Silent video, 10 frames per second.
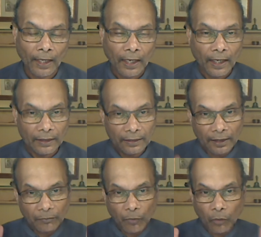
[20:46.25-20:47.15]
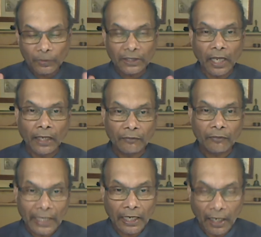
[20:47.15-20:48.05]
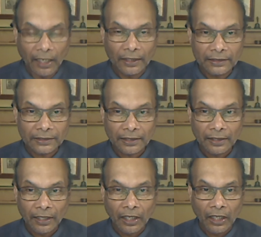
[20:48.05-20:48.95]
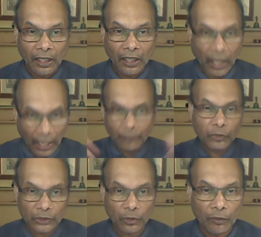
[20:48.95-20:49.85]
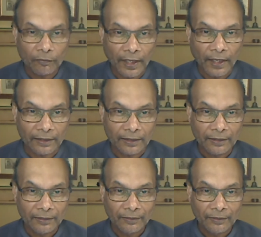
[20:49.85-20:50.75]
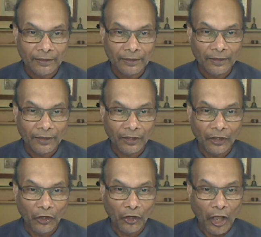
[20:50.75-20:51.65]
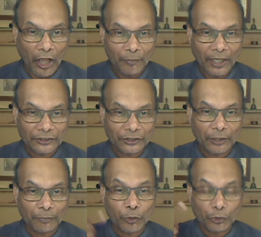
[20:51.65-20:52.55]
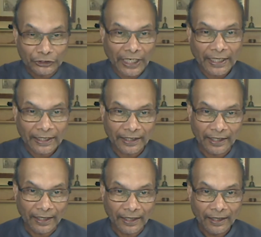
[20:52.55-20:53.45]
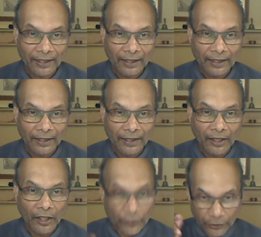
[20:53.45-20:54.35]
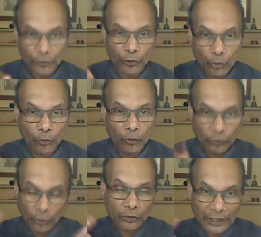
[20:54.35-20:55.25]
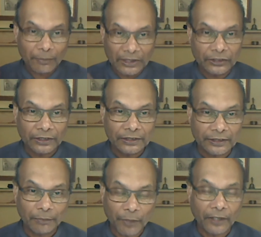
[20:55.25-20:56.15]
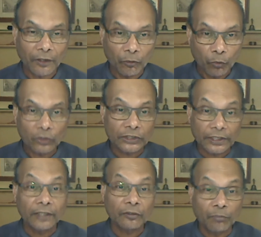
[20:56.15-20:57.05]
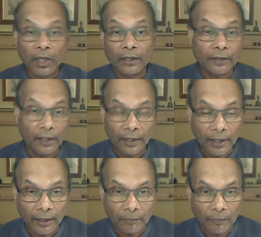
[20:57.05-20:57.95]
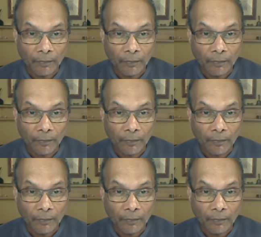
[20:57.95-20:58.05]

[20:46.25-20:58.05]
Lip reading: And in that moment, I realized I was all of that. I'm actually projecting through those images, depending on what state of mind I am,